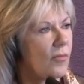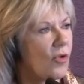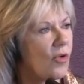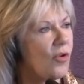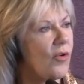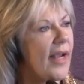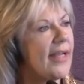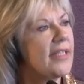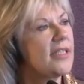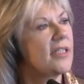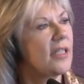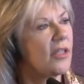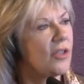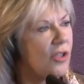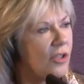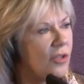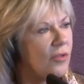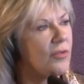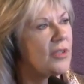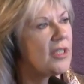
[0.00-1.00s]
created a
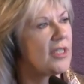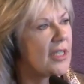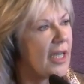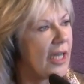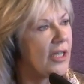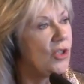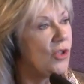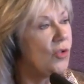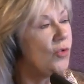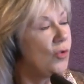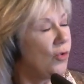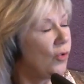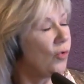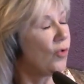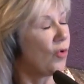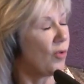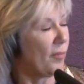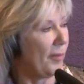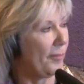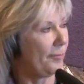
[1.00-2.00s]
new
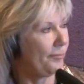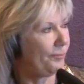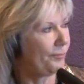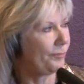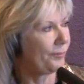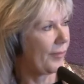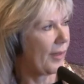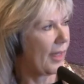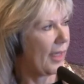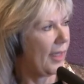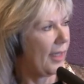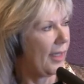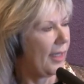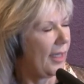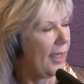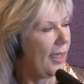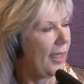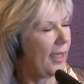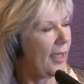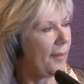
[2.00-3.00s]
norm
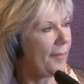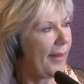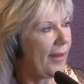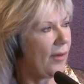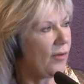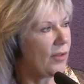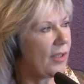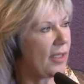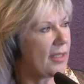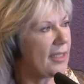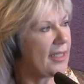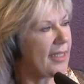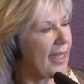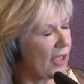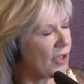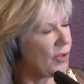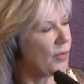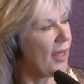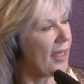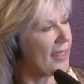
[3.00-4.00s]
about
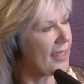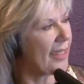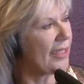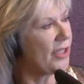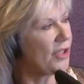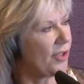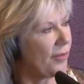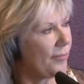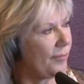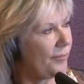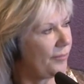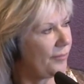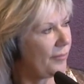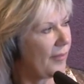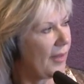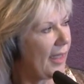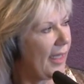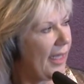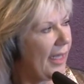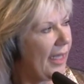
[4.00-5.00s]
sexualization,
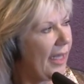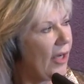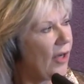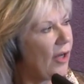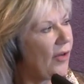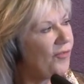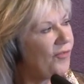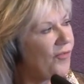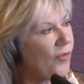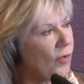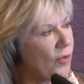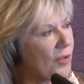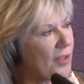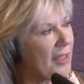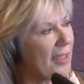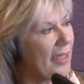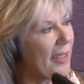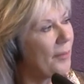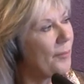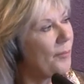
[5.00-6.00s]

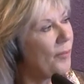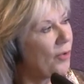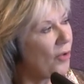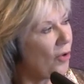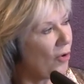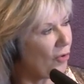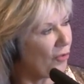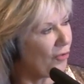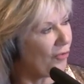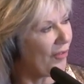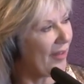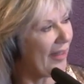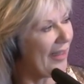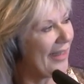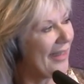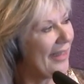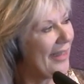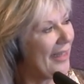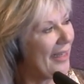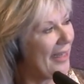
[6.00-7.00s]
forcing
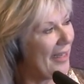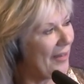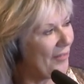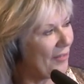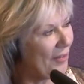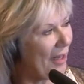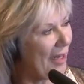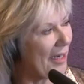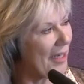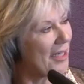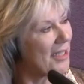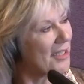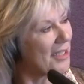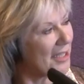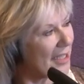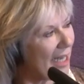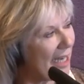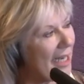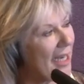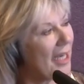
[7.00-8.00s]
pornography, if you like, to
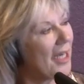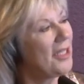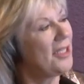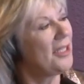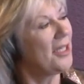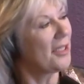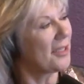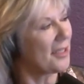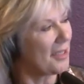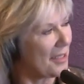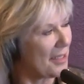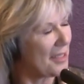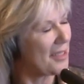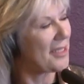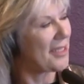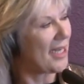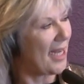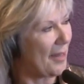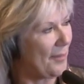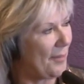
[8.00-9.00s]
take another
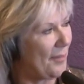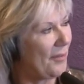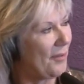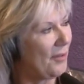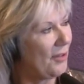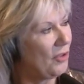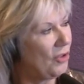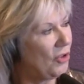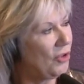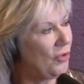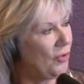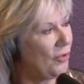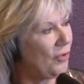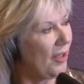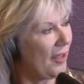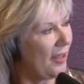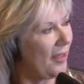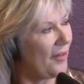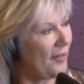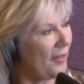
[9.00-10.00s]
step to
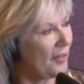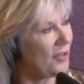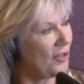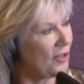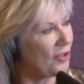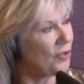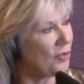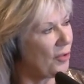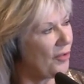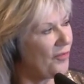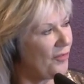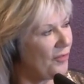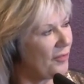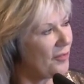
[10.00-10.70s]
a